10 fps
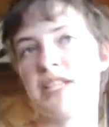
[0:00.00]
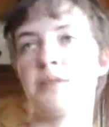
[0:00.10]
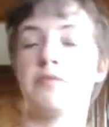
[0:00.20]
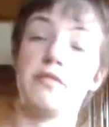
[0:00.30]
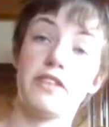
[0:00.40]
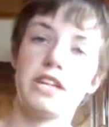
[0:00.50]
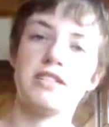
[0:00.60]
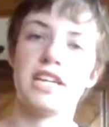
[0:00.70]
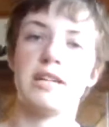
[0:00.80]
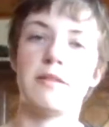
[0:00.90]
spending time with my
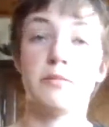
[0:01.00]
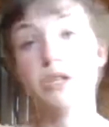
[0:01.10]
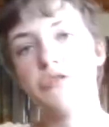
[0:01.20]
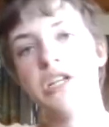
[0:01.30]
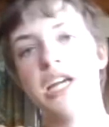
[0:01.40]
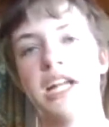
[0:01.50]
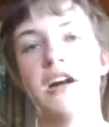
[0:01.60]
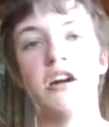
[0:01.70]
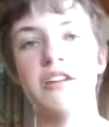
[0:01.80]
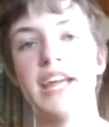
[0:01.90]
friends and my boyfriend and
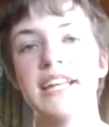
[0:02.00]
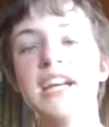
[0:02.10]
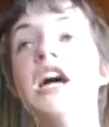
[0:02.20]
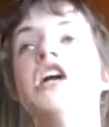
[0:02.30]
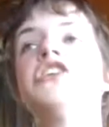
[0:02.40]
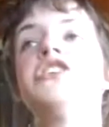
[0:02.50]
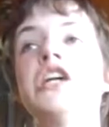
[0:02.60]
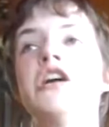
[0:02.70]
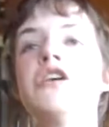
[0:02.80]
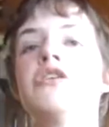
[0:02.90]
all that.
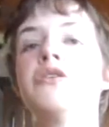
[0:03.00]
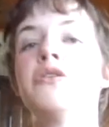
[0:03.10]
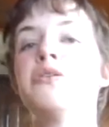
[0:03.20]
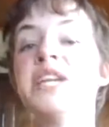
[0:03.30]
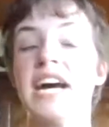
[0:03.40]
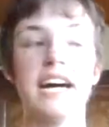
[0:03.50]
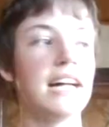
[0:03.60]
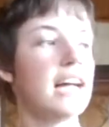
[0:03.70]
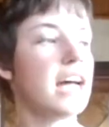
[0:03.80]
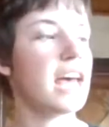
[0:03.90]
So, yeah.
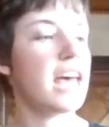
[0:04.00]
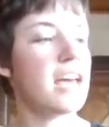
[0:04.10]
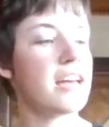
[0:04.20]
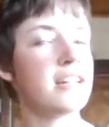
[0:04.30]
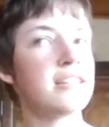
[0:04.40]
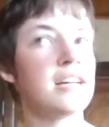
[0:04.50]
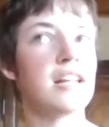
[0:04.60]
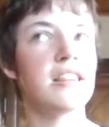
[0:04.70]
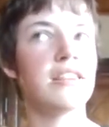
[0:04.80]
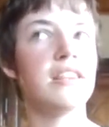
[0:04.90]
And
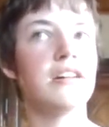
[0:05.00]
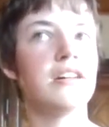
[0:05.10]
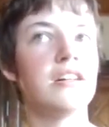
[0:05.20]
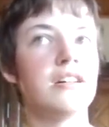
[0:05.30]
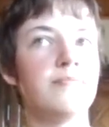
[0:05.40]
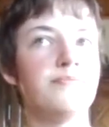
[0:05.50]
the